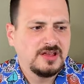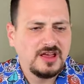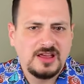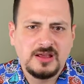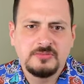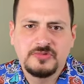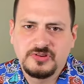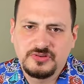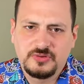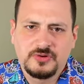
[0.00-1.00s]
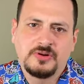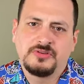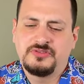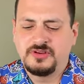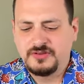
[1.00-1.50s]
aimed
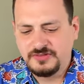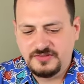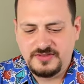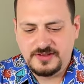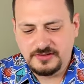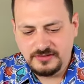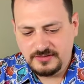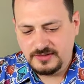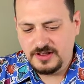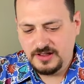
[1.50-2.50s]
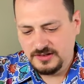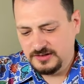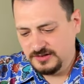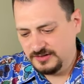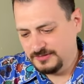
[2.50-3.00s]
towards self-defense,
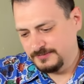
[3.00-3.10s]
and